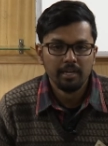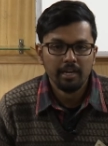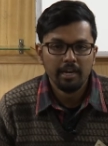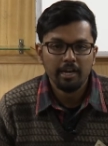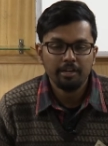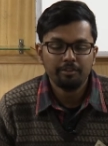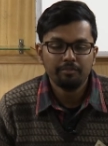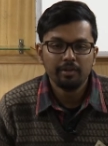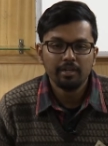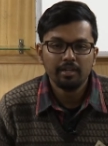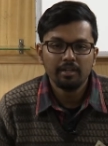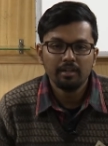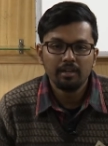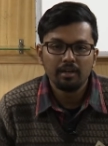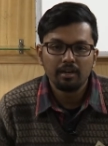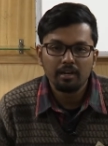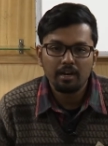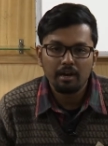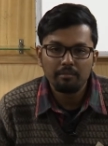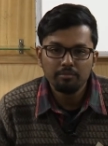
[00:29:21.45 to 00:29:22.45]
it
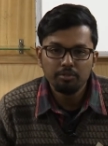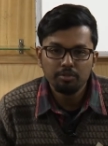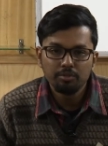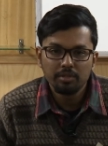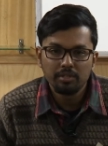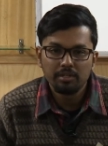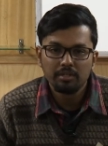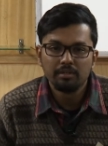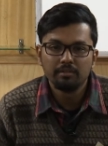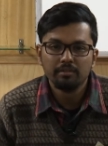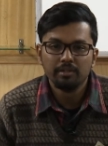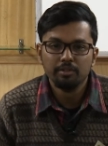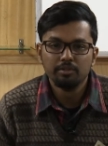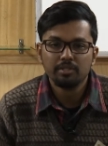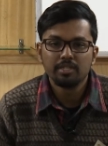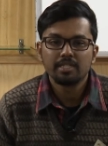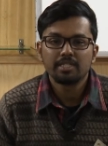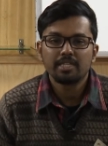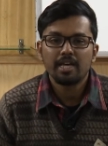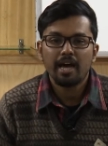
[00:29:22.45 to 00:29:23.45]
will come to the
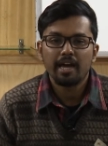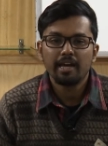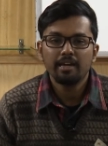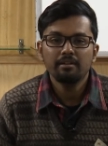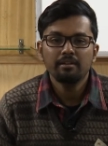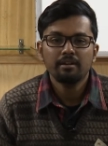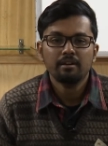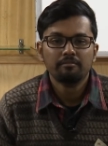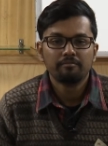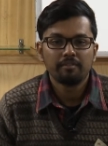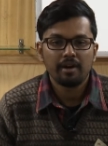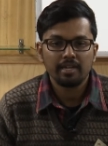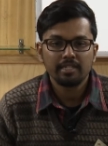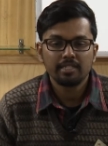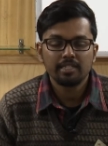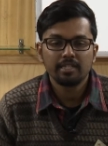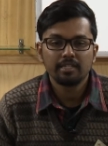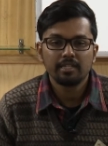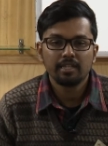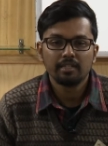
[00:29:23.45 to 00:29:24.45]
user's eye
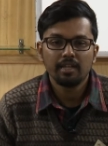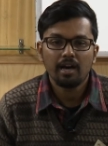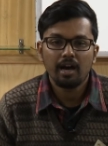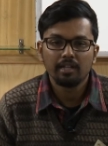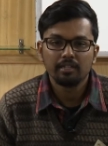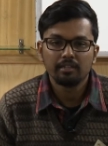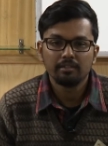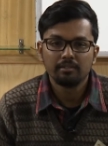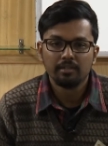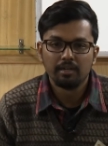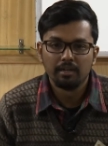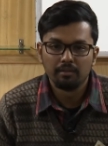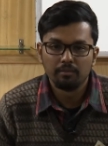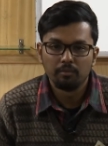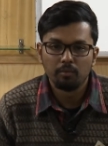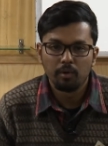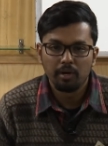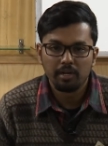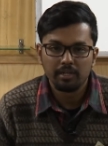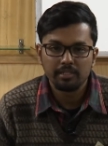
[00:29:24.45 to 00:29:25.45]
faster than the other
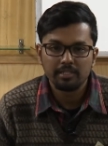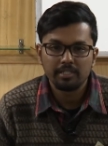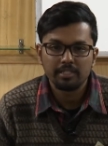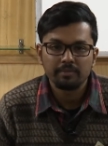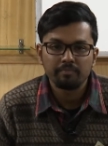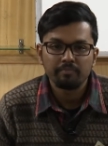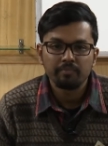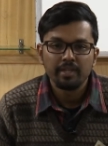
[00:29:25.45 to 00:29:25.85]
words.